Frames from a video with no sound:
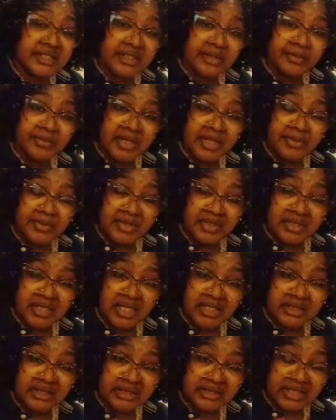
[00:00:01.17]
that made me
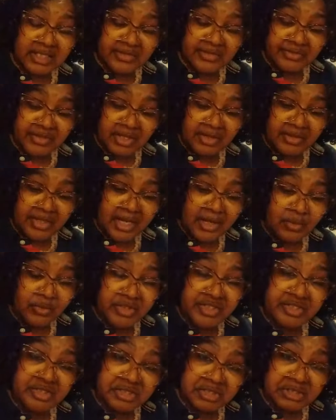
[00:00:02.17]
think that they thought I
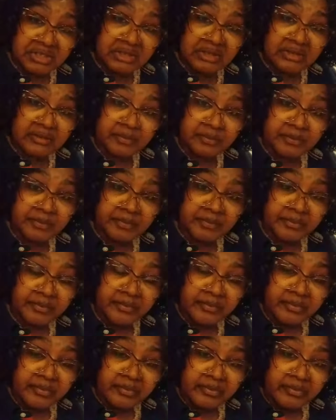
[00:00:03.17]
wouldn't shit.
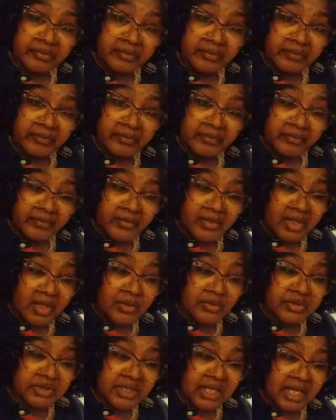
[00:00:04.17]
It
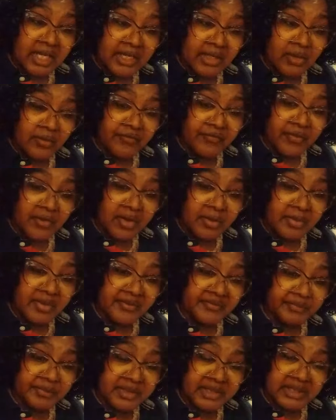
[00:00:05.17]
was like a form
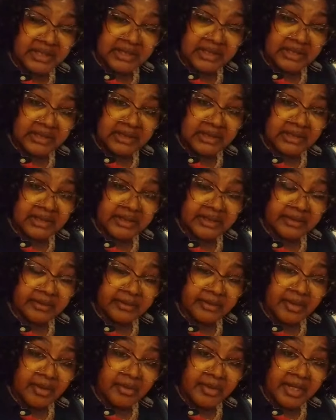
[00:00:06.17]
of belittling,
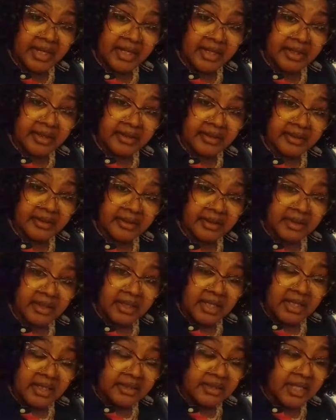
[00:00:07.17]
okay?
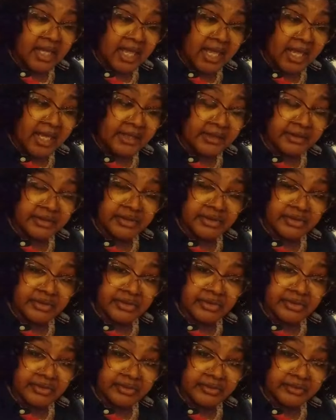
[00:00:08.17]
Their
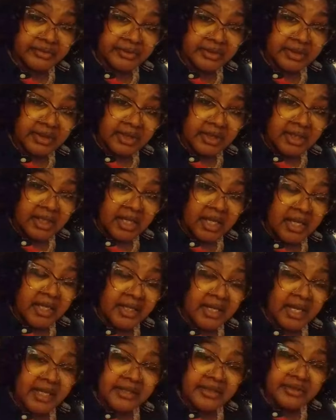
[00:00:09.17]
attitude.
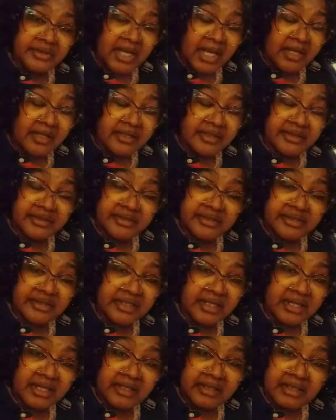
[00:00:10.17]
And I I couldn't
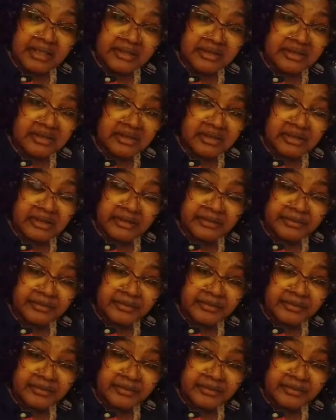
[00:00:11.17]
stand that shit.